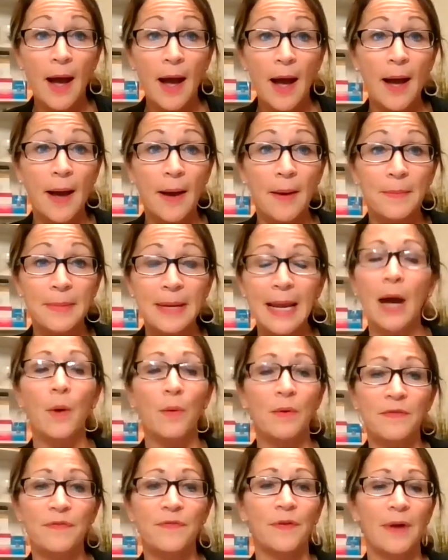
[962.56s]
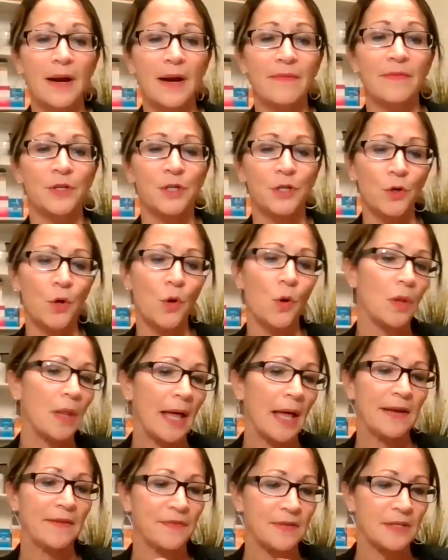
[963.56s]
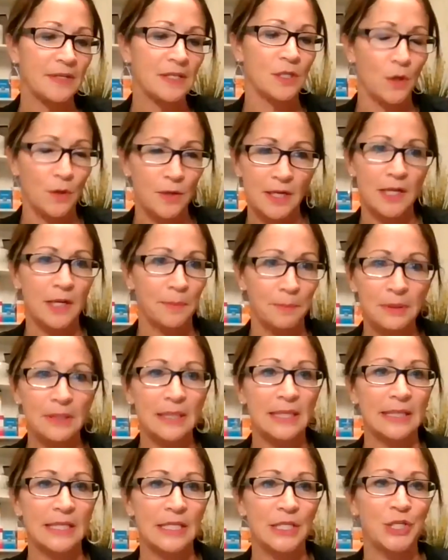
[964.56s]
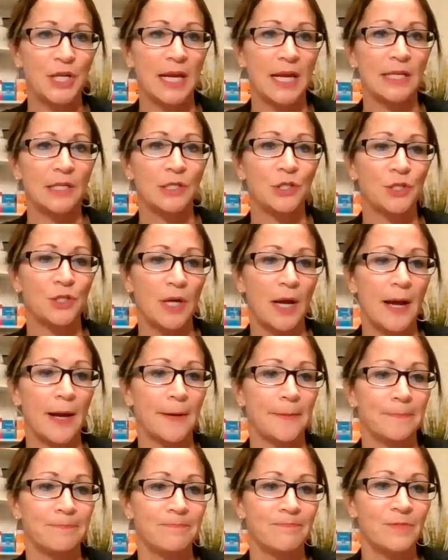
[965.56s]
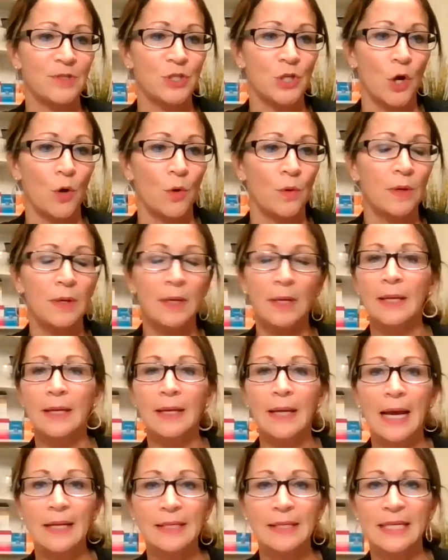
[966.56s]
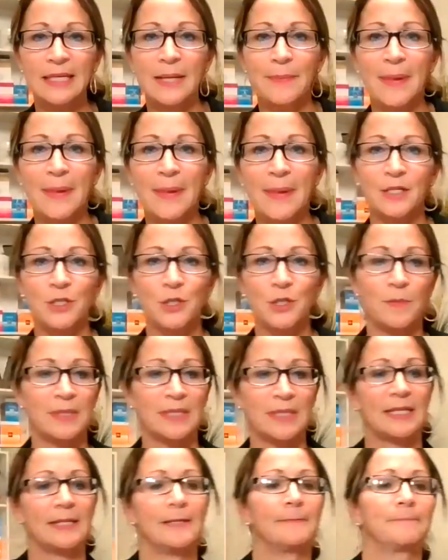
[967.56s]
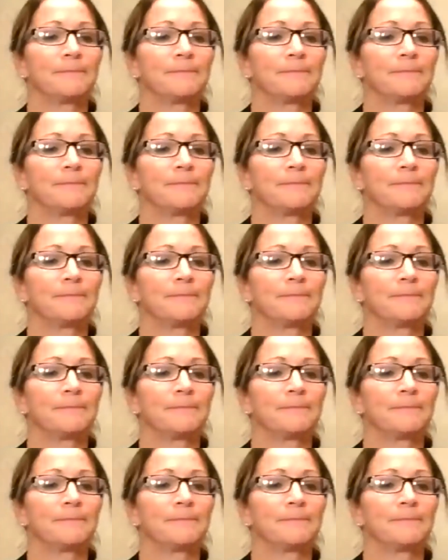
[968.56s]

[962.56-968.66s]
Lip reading: now and forever, your whole life is going to completely change. So I'll send it back to you, Misty.